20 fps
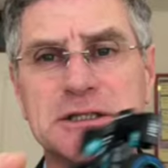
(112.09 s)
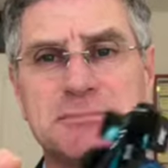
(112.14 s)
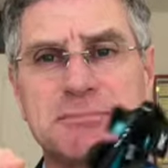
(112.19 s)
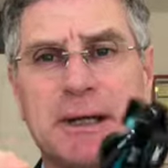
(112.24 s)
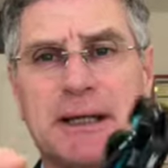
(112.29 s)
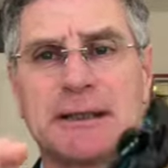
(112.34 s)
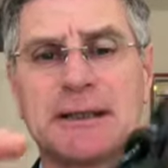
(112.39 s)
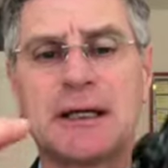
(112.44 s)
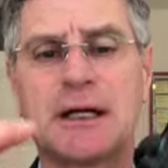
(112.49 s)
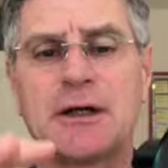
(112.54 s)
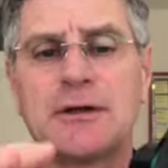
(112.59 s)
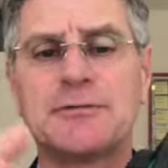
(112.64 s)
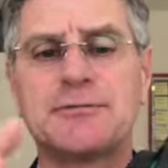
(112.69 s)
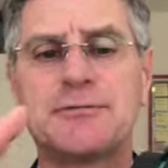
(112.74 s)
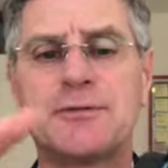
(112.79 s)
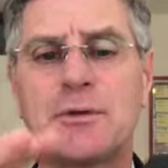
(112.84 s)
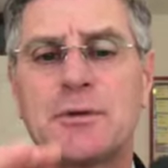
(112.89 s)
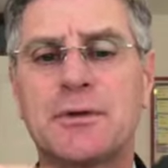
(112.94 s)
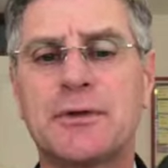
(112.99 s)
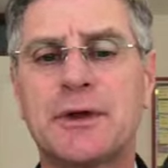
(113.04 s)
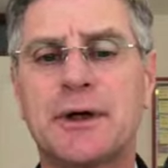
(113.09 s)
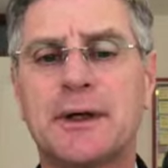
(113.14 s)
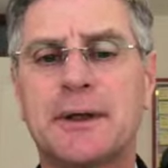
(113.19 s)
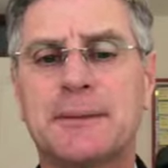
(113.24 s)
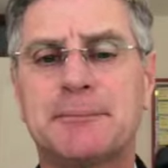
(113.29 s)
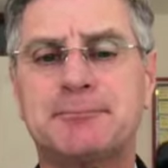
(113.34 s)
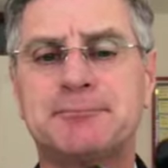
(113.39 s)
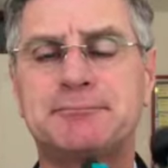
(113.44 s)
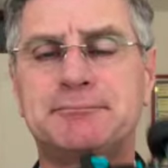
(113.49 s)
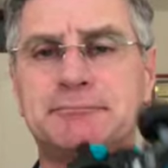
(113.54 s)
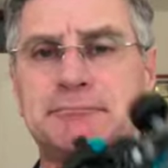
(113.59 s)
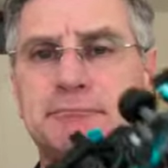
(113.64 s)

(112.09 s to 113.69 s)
But for the